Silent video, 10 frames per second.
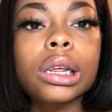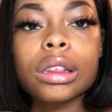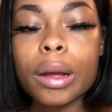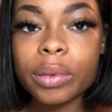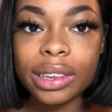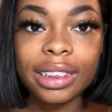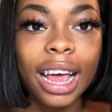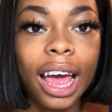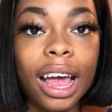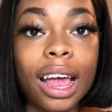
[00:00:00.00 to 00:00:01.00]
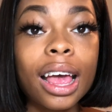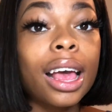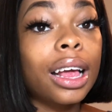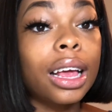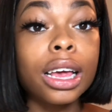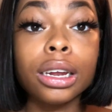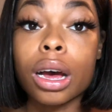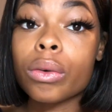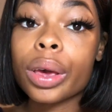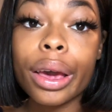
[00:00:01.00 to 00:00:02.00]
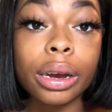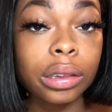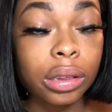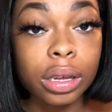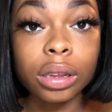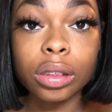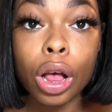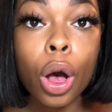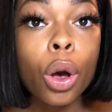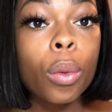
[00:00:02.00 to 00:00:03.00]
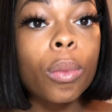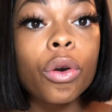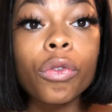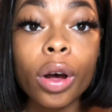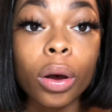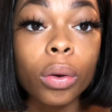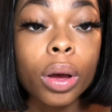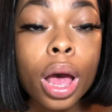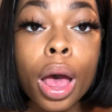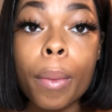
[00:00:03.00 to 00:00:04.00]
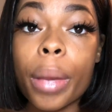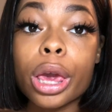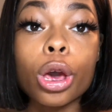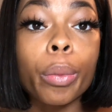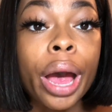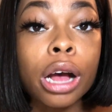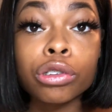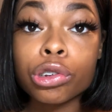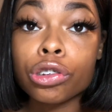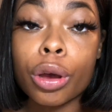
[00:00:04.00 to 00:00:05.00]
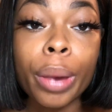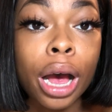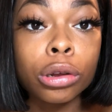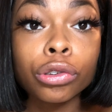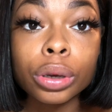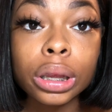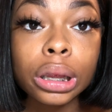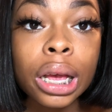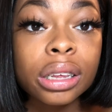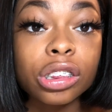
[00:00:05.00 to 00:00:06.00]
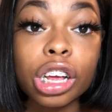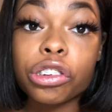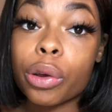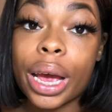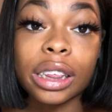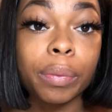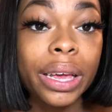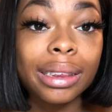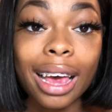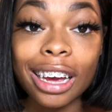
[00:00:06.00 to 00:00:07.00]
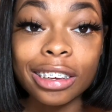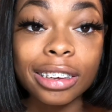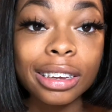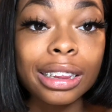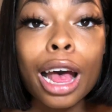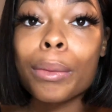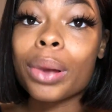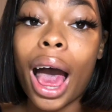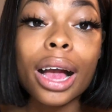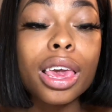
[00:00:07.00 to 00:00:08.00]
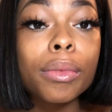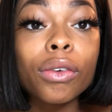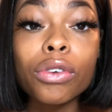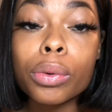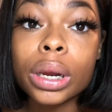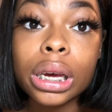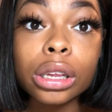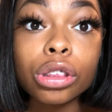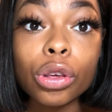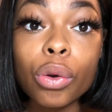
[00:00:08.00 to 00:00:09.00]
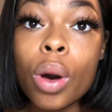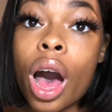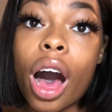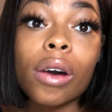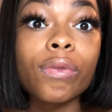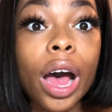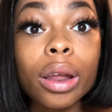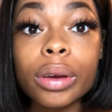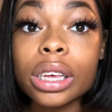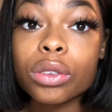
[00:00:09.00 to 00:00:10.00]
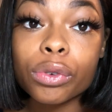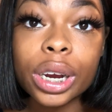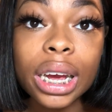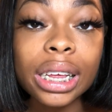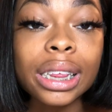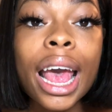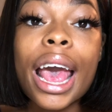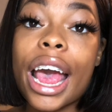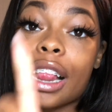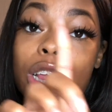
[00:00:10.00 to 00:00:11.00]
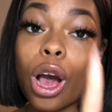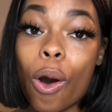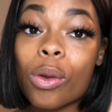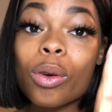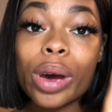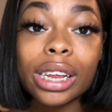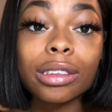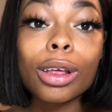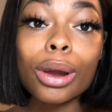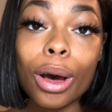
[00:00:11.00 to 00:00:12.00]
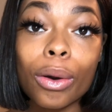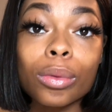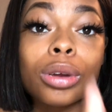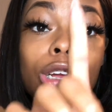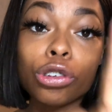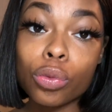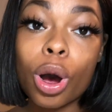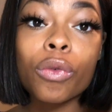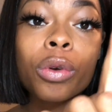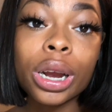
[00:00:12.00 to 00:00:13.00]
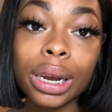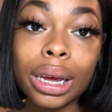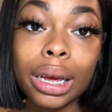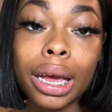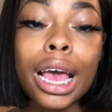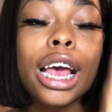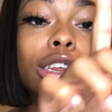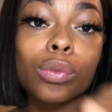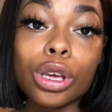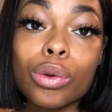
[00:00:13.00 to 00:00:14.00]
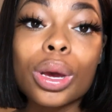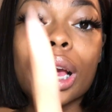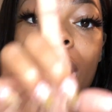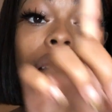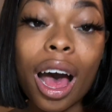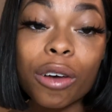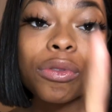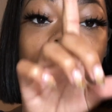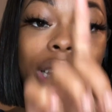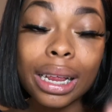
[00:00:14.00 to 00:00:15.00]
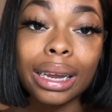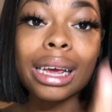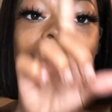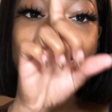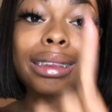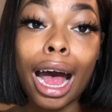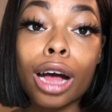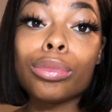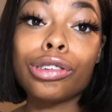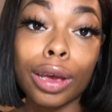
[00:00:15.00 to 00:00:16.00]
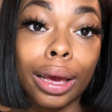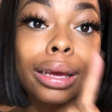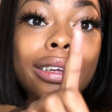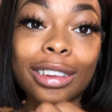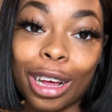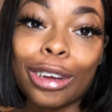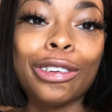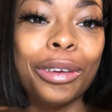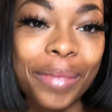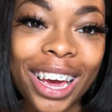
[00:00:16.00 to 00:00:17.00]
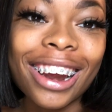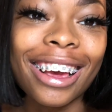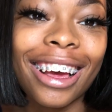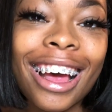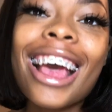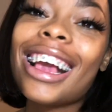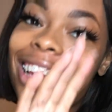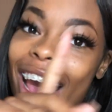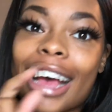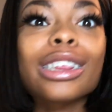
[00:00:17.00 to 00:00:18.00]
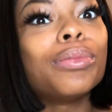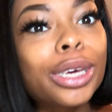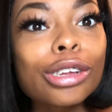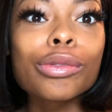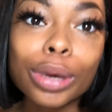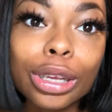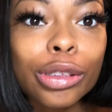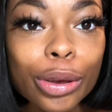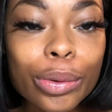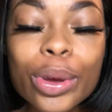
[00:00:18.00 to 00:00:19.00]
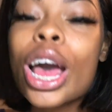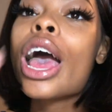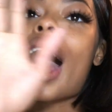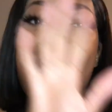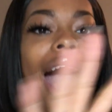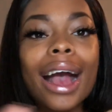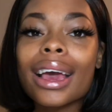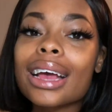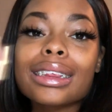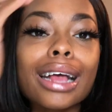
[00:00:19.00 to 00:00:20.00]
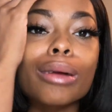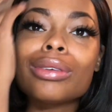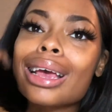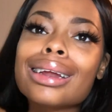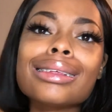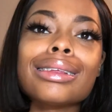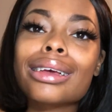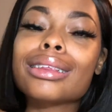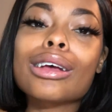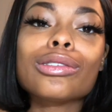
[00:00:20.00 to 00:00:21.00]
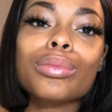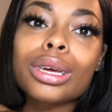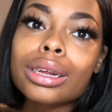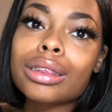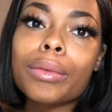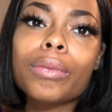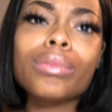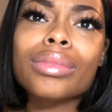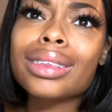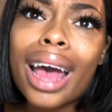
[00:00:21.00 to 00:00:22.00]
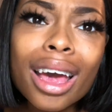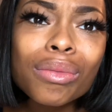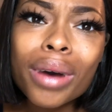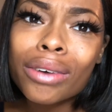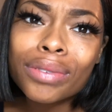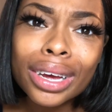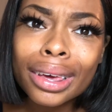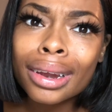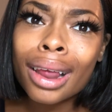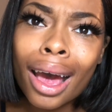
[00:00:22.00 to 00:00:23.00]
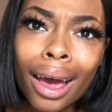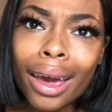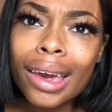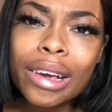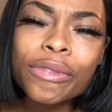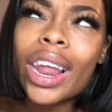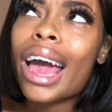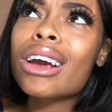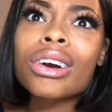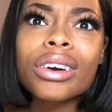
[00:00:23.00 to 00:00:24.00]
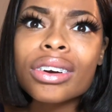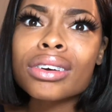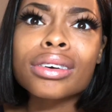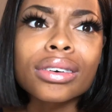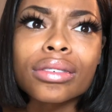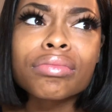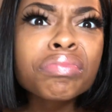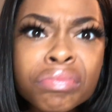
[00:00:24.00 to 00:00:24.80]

this up to say, he don't care, sis. Move on. Make your boundaries your boundaries. Set your expectations. Block him if you need to. Unfollow his friends. And the only way to know that you over a nigga is when you can confidently stop checking his social media. Yes, bitch, me too. I can't stop checking this nigga's social media to save my fucking life. Like, girl.